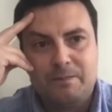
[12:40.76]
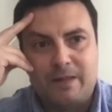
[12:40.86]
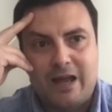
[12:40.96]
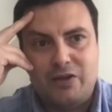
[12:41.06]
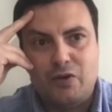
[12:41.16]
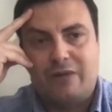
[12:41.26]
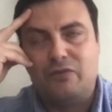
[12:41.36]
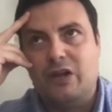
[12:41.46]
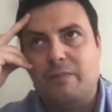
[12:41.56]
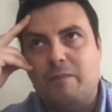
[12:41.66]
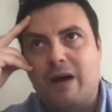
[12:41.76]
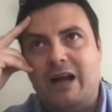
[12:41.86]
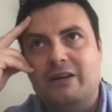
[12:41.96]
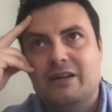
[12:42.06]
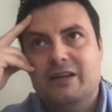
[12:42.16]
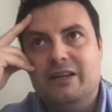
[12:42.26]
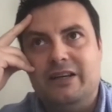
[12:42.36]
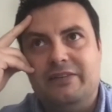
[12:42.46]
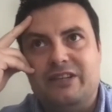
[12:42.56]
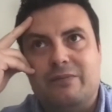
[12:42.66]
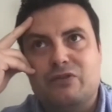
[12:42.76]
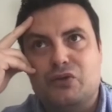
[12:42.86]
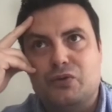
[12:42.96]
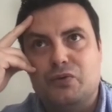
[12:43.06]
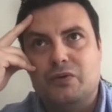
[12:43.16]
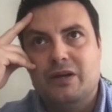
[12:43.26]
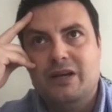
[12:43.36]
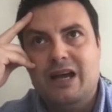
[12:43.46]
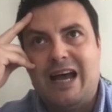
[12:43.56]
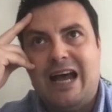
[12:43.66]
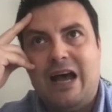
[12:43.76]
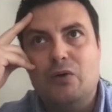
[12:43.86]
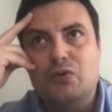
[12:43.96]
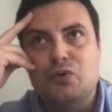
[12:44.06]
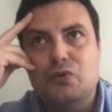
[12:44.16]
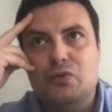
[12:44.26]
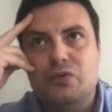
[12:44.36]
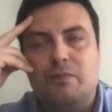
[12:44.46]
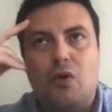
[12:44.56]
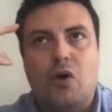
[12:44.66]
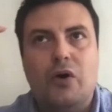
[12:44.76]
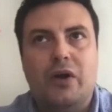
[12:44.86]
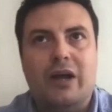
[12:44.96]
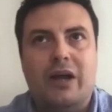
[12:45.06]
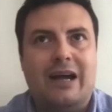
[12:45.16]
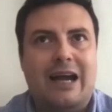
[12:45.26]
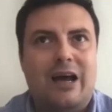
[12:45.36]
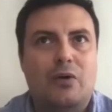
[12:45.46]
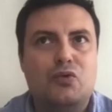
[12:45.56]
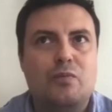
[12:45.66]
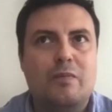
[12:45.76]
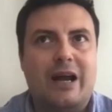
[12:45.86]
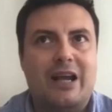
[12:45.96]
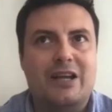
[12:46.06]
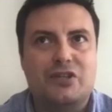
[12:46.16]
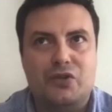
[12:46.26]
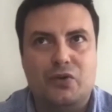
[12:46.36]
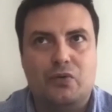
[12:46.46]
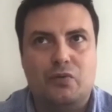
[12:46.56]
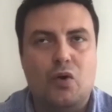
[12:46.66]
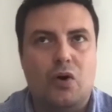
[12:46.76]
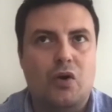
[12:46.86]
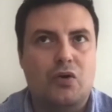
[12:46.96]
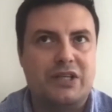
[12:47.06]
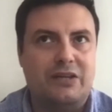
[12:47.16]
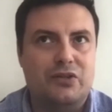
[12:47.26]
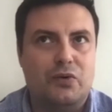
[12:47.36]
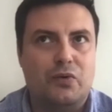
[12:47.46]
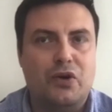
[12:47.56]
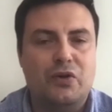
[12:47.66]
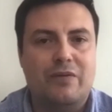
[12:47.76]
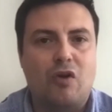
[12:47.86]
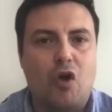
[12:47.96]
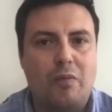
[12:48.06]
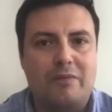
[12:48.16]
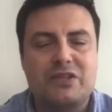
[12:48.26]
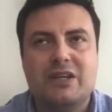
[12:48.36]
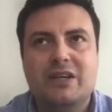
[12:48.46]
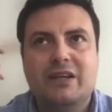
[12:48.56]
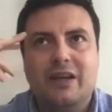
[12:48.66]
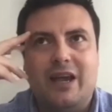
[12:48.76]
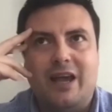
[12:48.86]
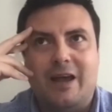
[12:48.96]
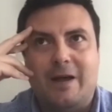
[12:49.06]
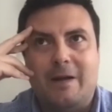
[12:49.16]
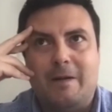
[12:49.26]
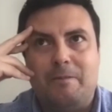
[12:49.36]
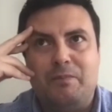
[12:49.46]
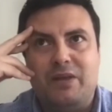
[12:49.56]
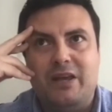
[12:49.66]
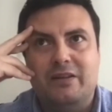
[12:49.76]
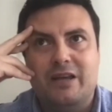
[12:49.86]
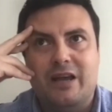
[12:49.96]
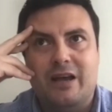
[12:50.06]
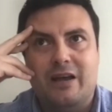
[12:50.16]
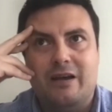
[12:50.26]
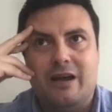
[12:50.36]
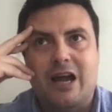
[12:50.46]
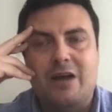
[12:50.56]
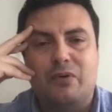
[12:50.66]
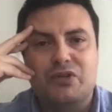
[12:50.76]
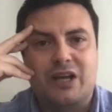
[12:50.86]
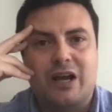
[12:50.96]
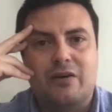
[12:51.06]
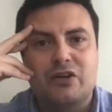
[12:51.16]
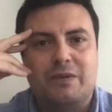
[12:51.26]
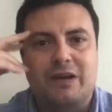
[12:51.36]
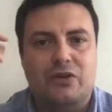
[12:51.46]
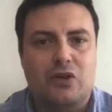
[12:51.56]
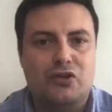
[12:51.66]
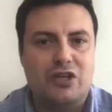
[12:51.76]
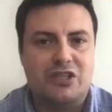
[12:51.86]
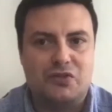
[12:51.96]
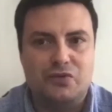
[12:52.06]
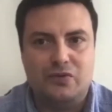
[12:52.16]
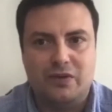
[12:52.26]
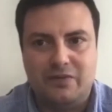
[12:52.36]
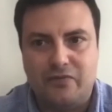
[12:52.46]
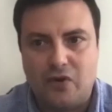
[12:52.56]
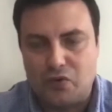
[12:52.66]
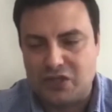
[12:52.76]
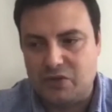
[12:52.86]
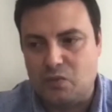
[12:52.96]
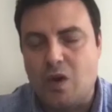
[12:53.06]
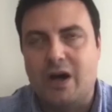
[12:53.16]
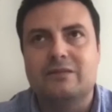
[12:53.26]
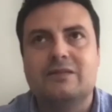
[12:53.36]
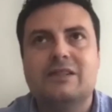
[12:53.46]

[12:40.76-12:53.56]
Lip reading: and you have to keep in mind in terms to how to deploy and how to manage your workloads and your new developments in the hyperscalers, but not just to focus in one,